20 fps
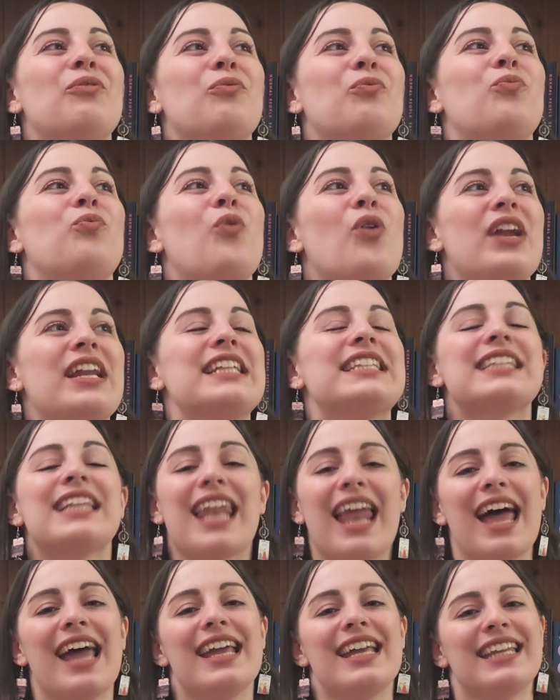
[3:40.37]
what it's
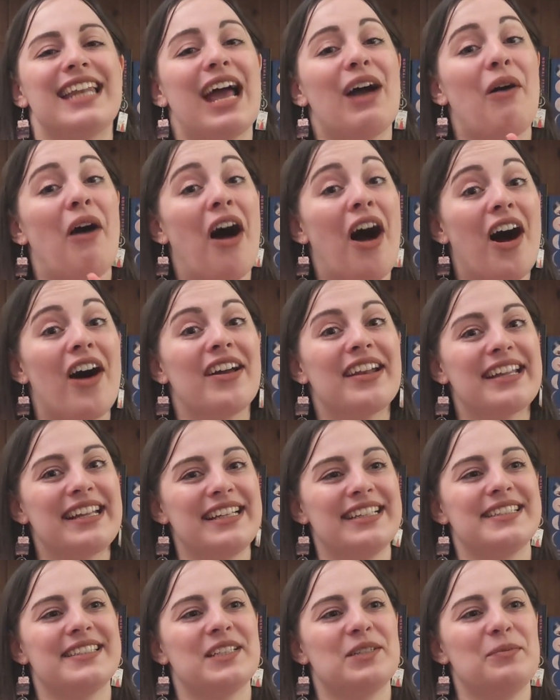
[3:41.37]
like and how hard it
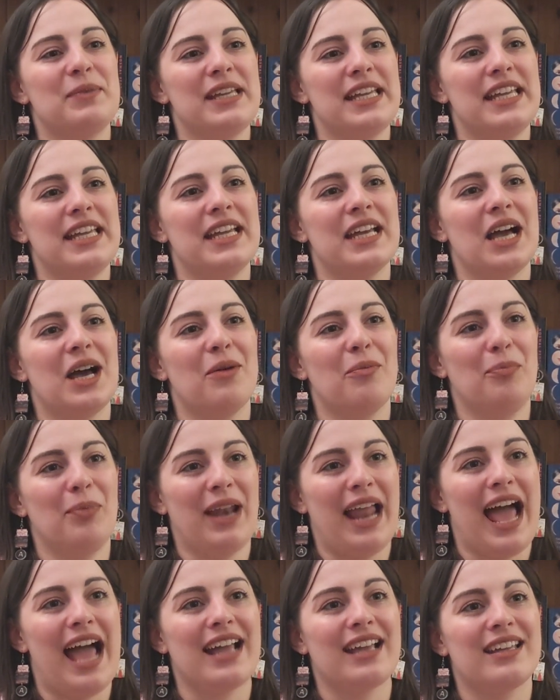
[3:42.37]
is to be a
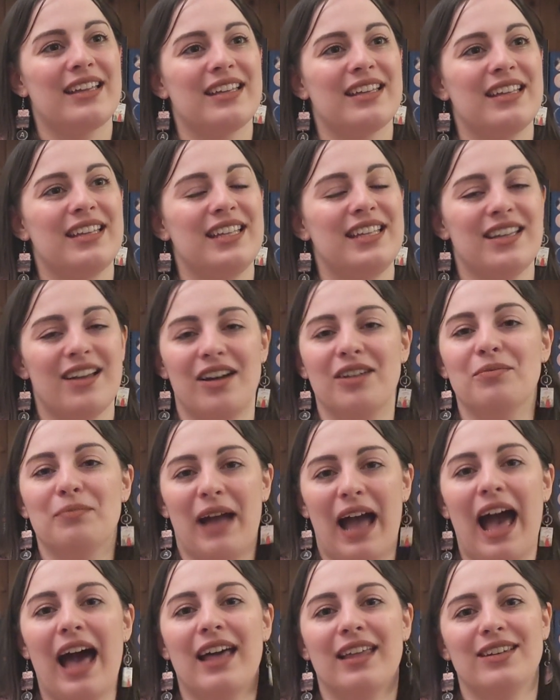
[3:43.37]
black young
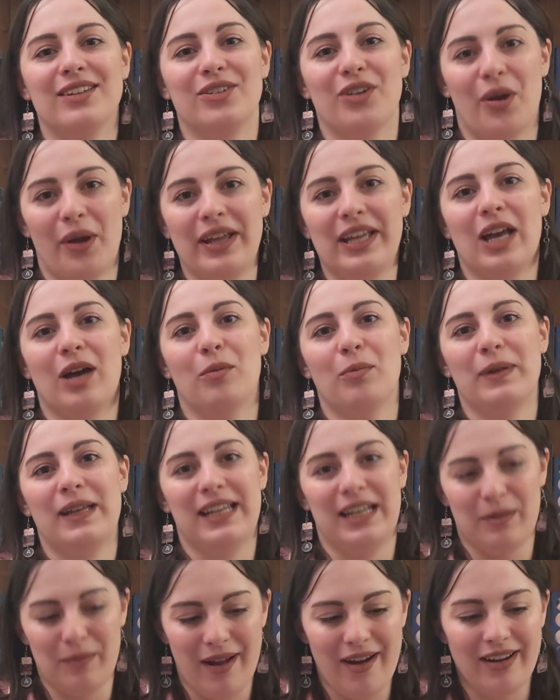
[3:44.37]
man growing up
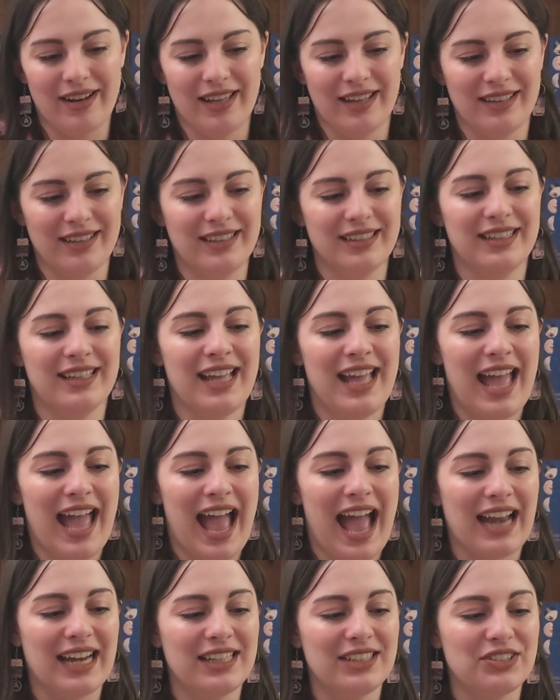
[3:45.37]
in America,
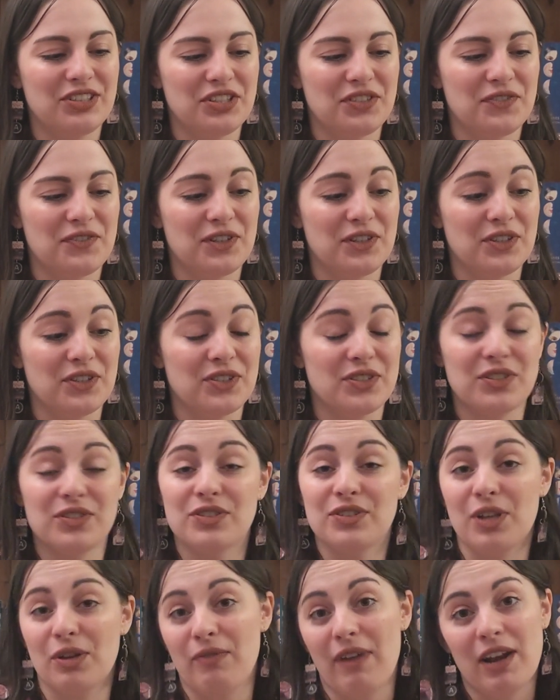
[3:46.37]
and it just feels
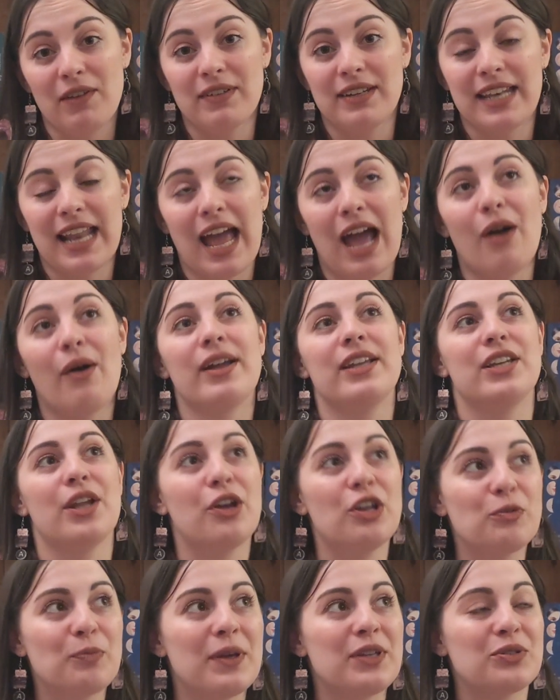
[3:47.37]
so relevant now. I know
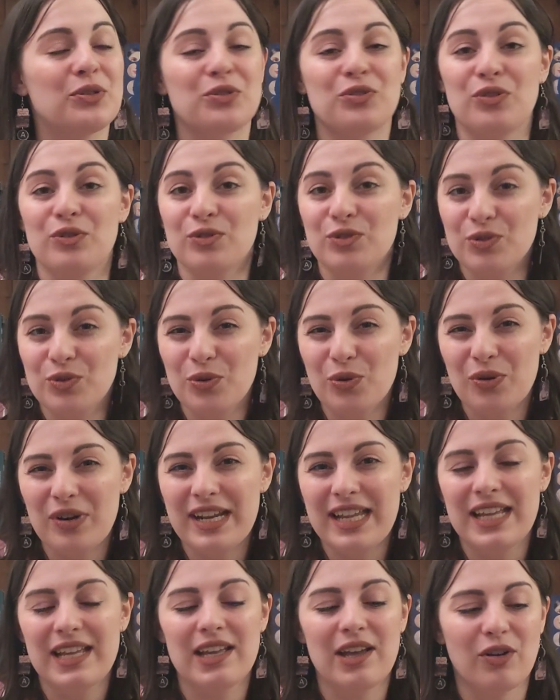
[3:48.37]
it's based on a true
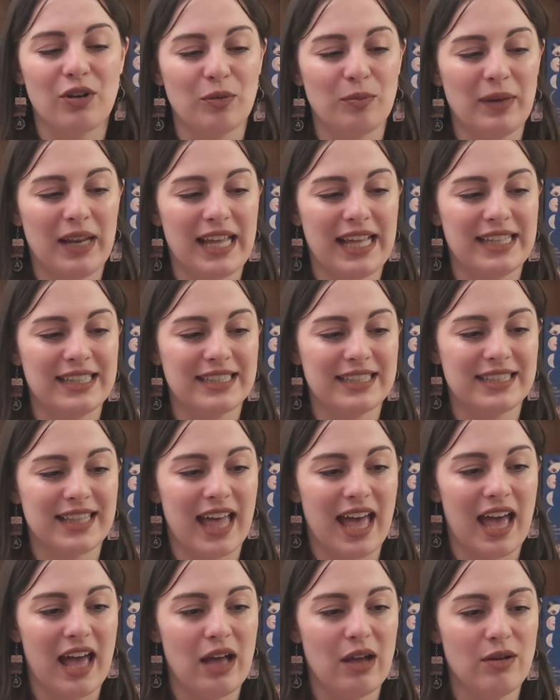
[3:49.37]
story, on a place
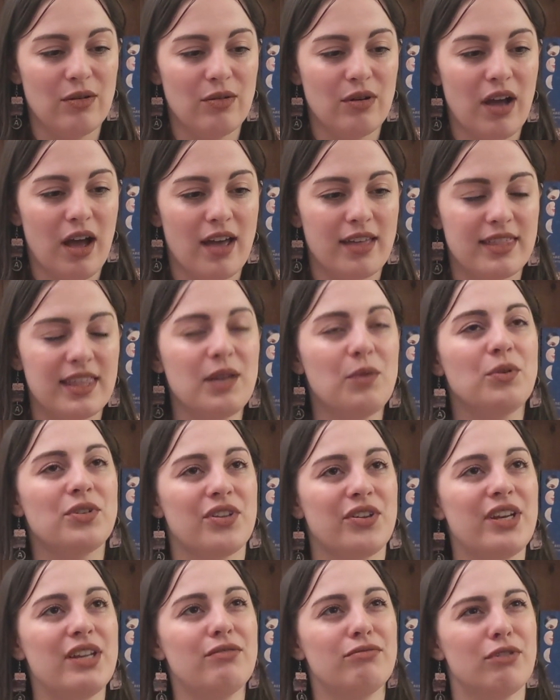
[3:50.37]
that I think was
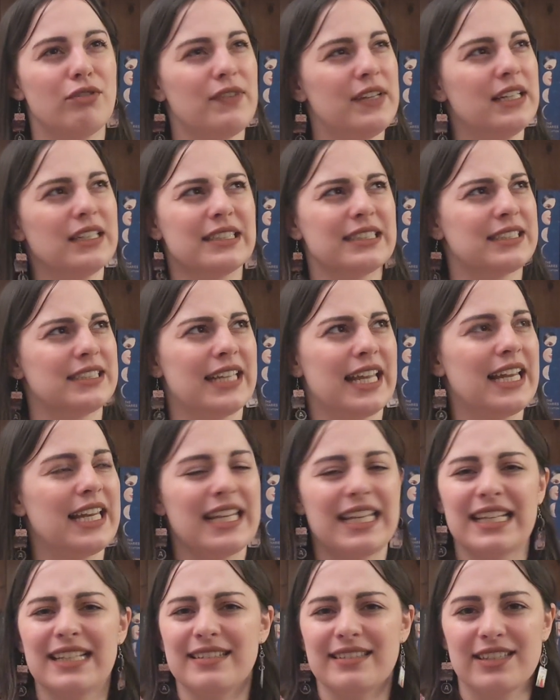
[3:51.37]
only revealed as
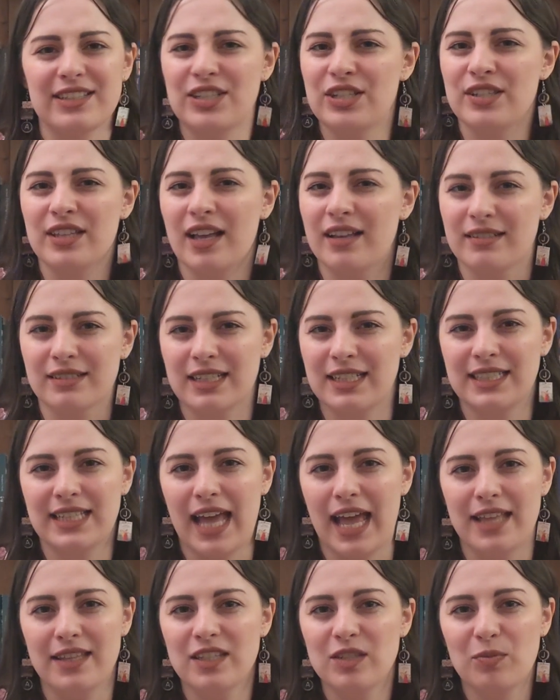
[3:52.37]
lately as the
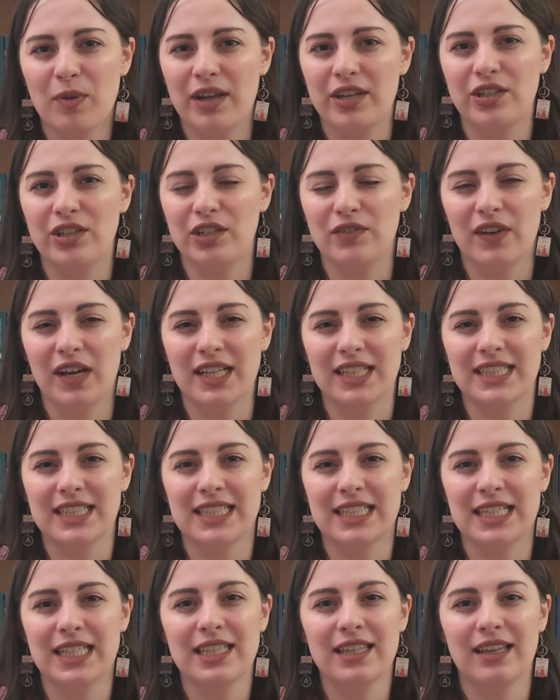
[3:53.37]
2010s by a
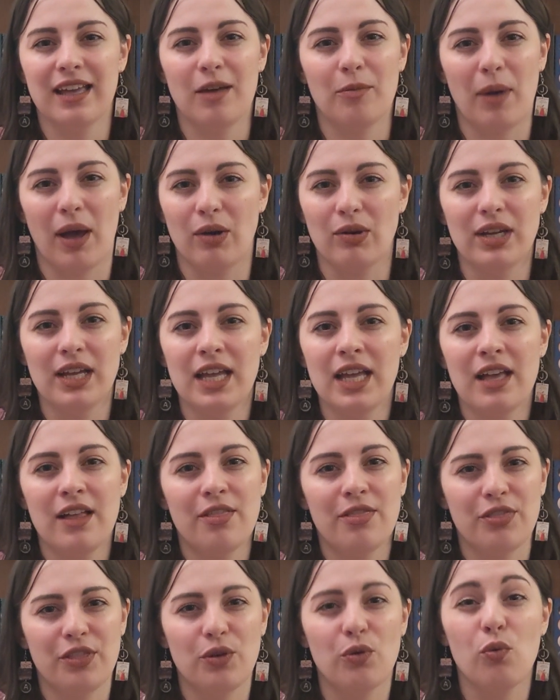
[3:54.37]
university, about
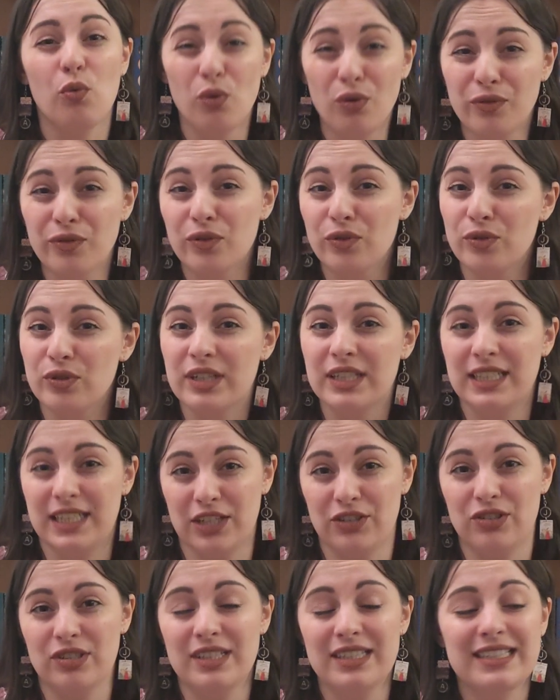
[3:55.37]
the awful
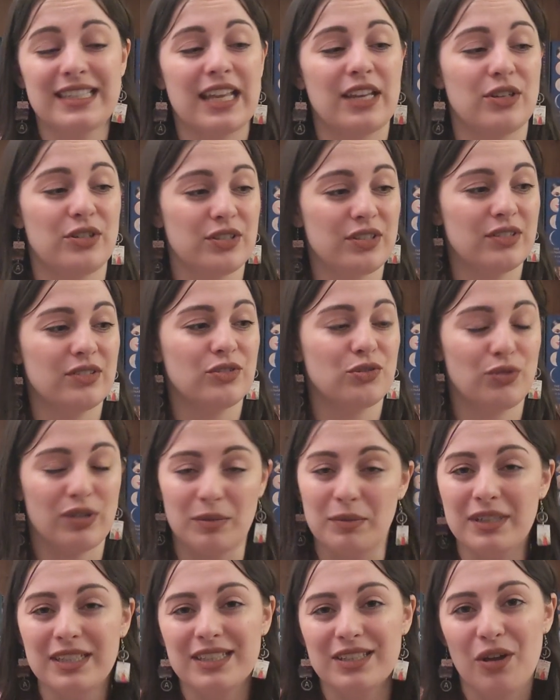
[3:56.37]
conditions and
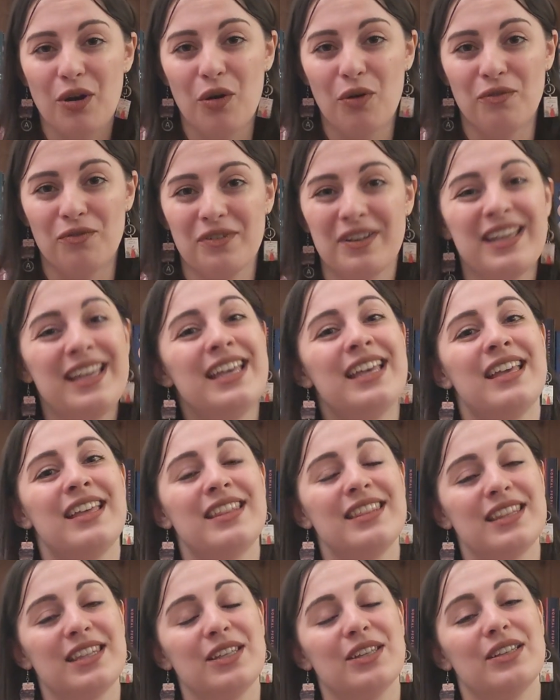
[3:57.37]
treatment of
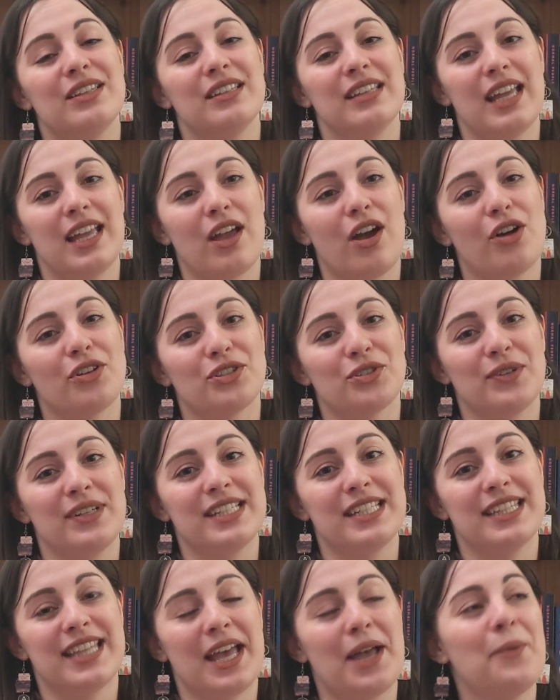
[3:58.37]
the
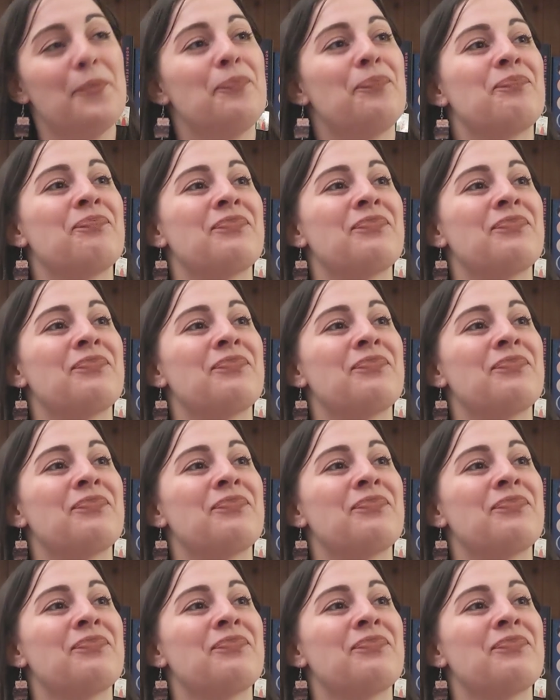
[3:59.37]
incarcerated there.